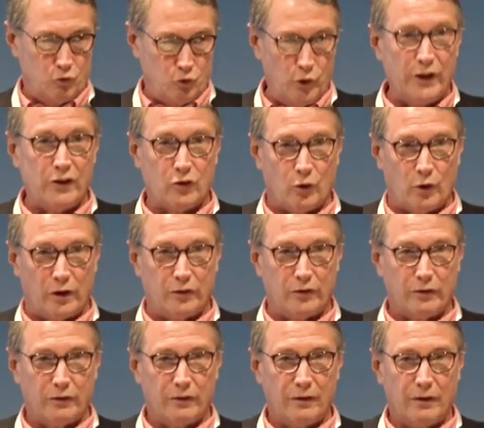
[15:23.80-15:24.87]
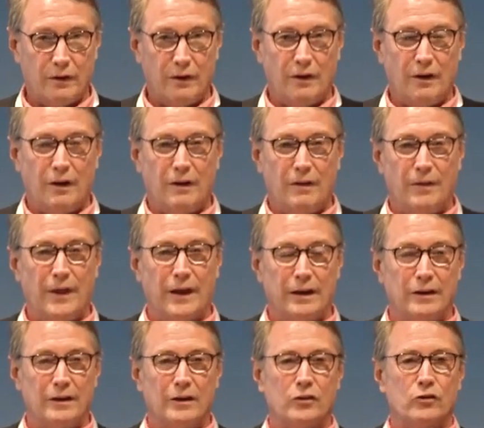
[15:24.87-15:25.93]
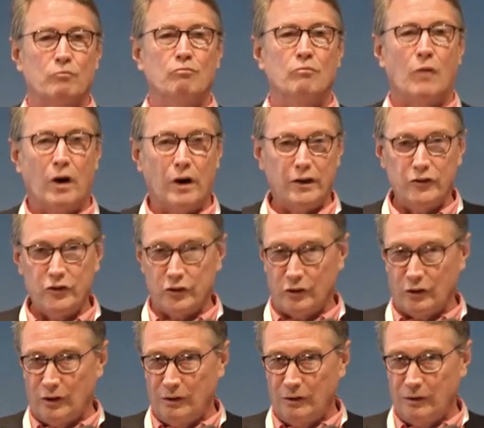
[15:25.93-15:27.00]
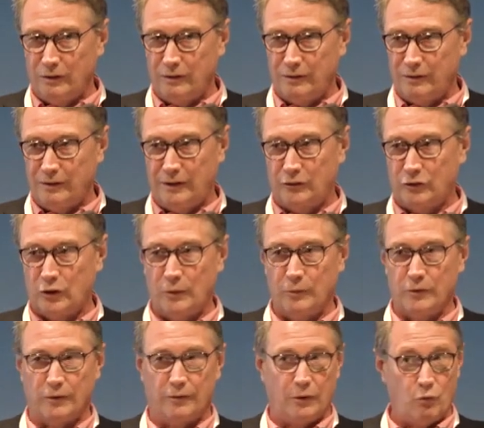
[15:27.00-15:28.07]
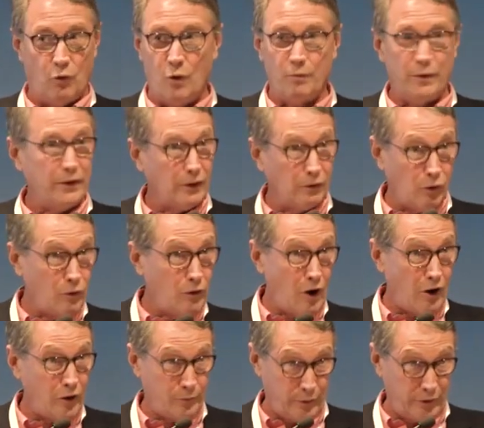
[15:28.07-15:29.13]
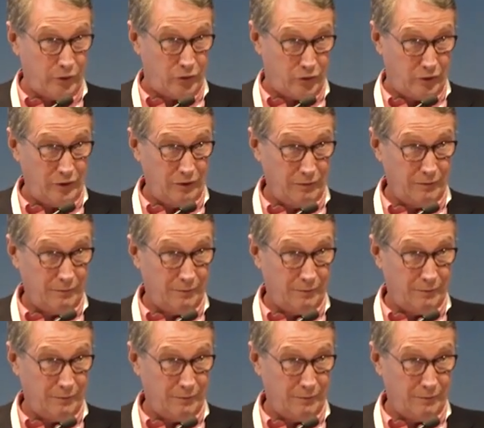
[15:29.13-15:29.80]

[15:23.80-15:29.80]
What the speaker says: resource that is marginal in terms of it won't be the low-cost producer,